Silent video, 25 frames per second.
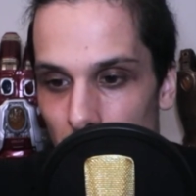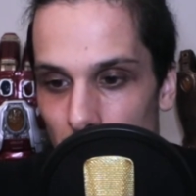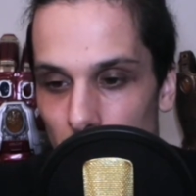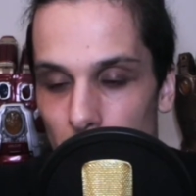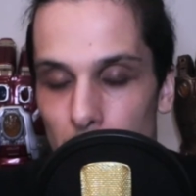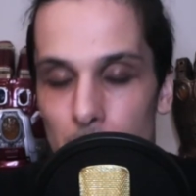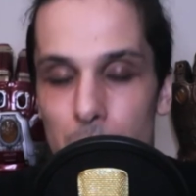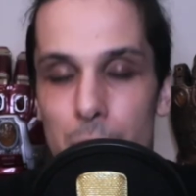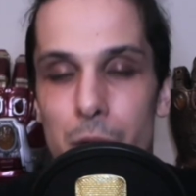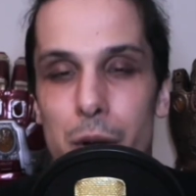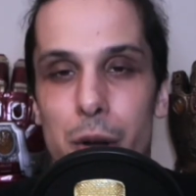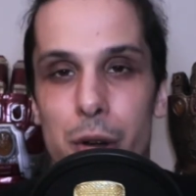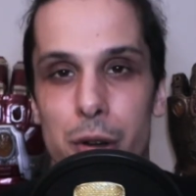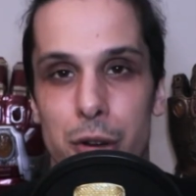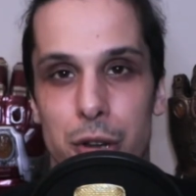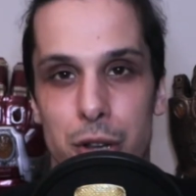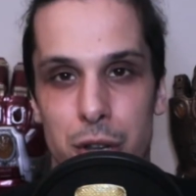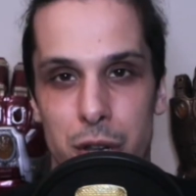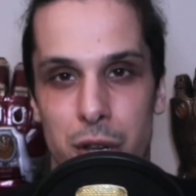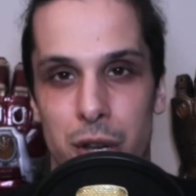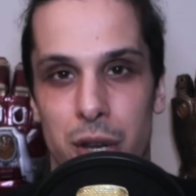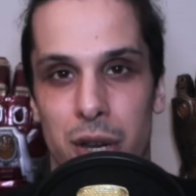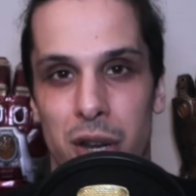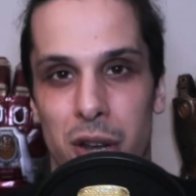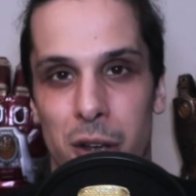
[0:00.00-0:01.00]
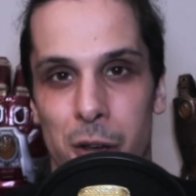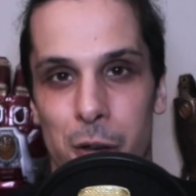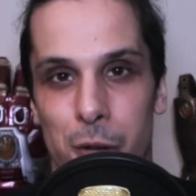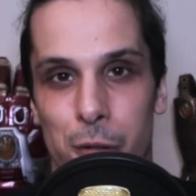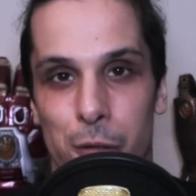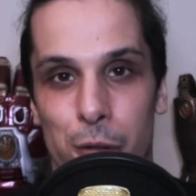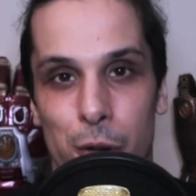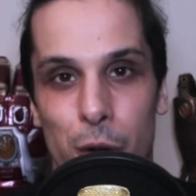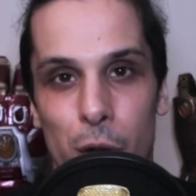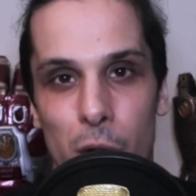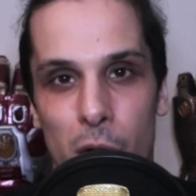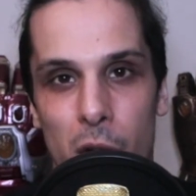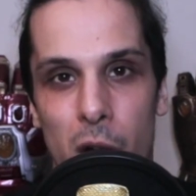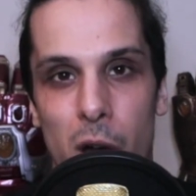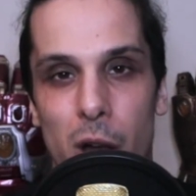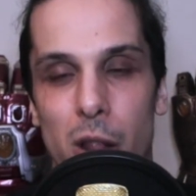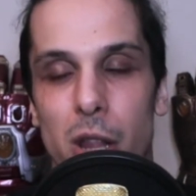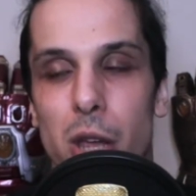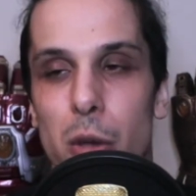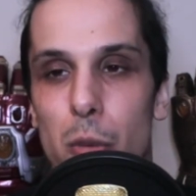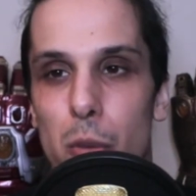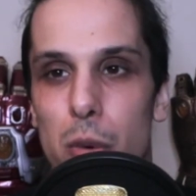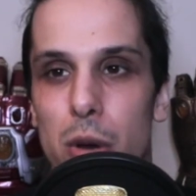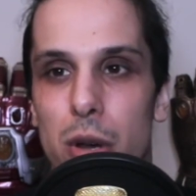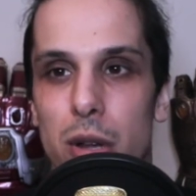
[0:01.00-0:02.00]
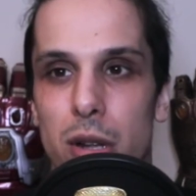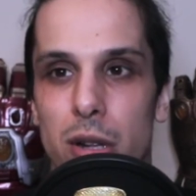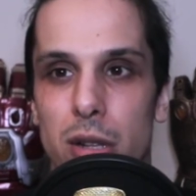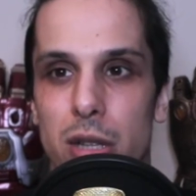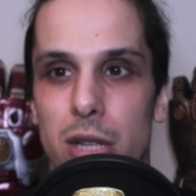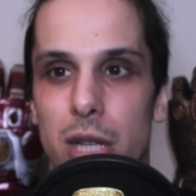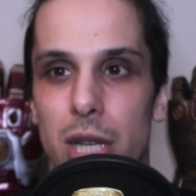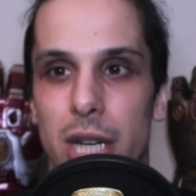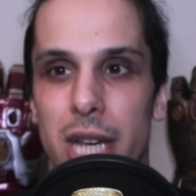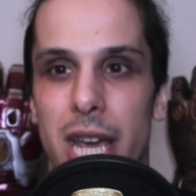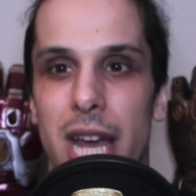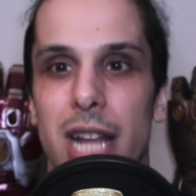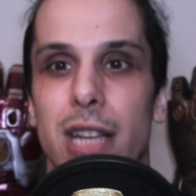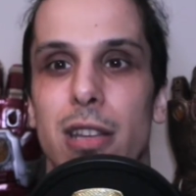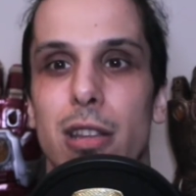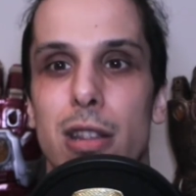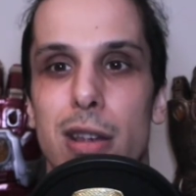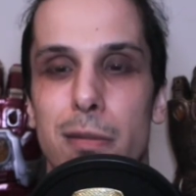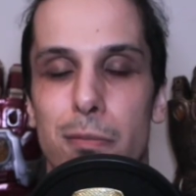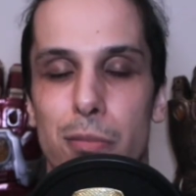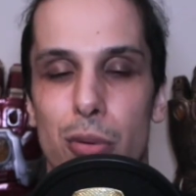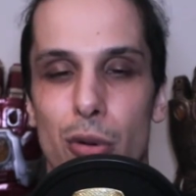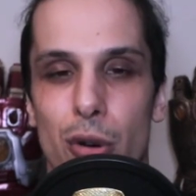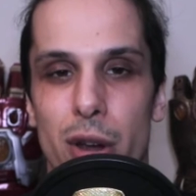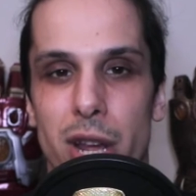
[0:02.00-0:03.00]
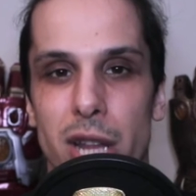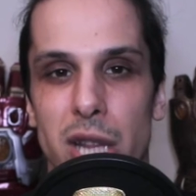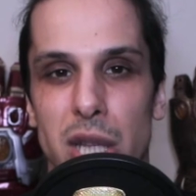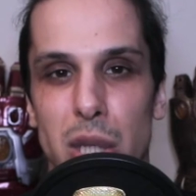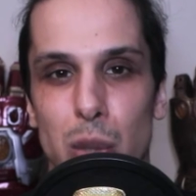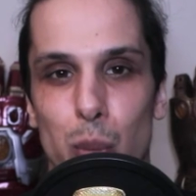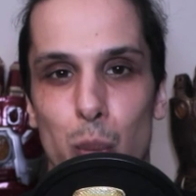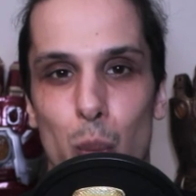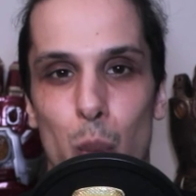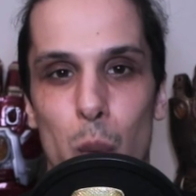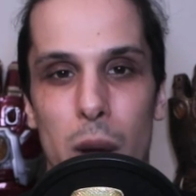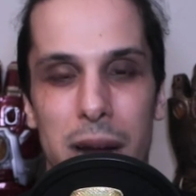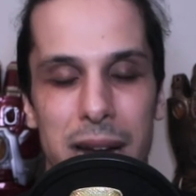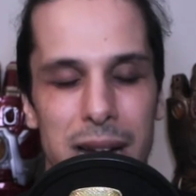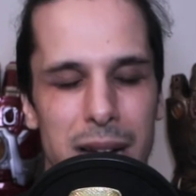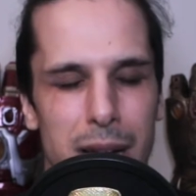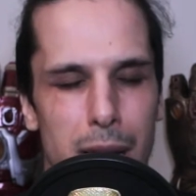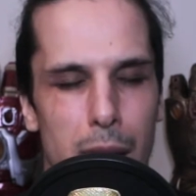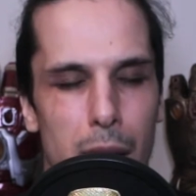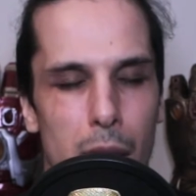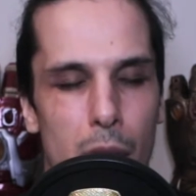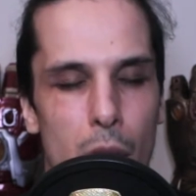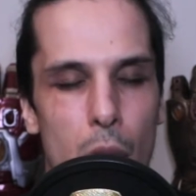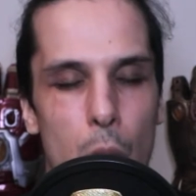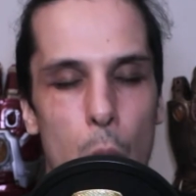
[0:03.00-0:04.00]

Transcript: urge for Hollywood to get to the point where